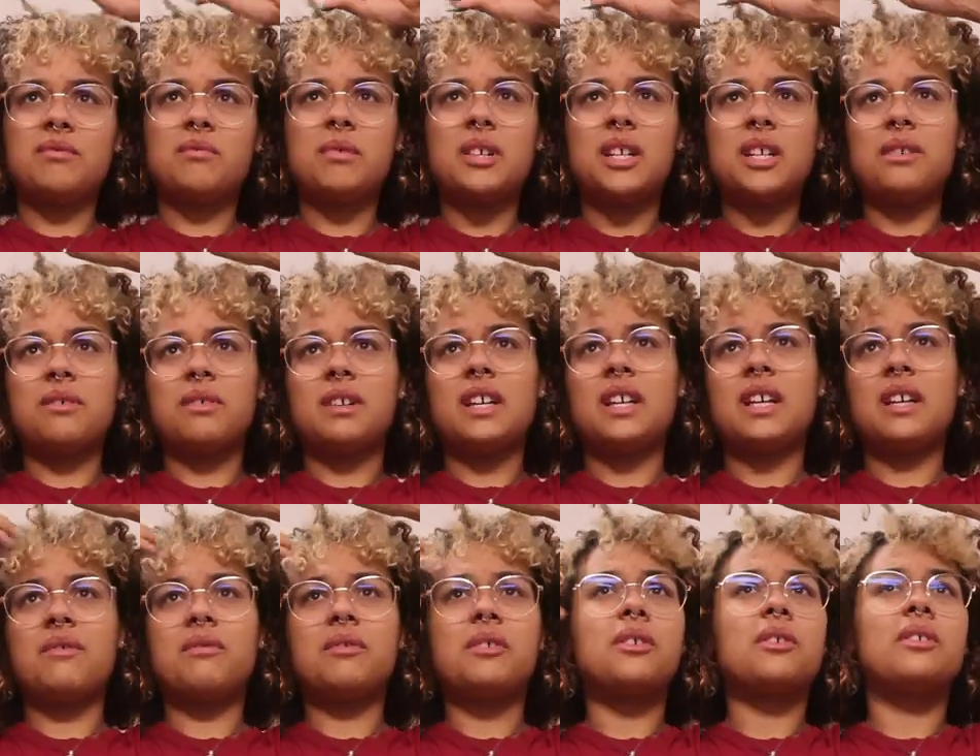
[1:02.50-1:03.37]
Why do I
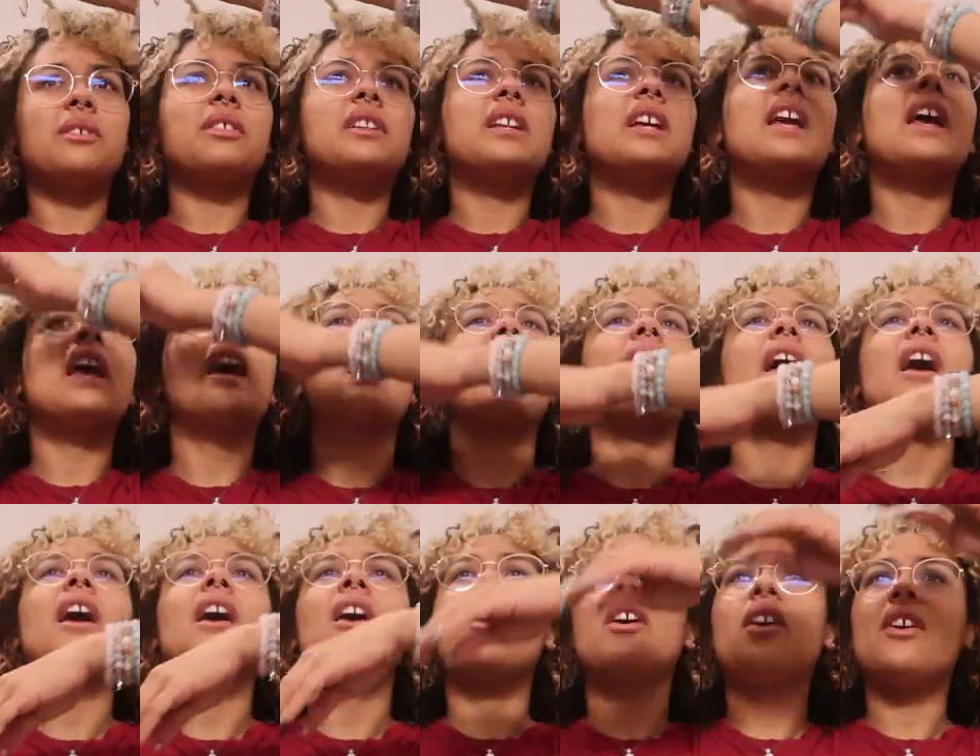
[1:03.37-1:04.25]
have curly
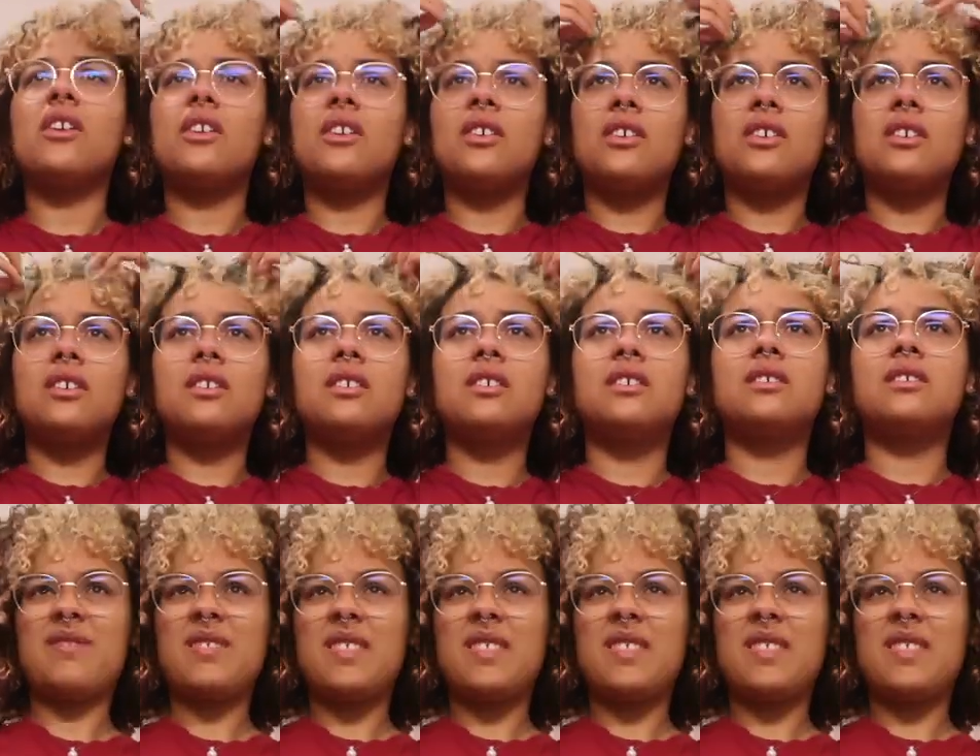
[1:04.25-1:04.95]
hair?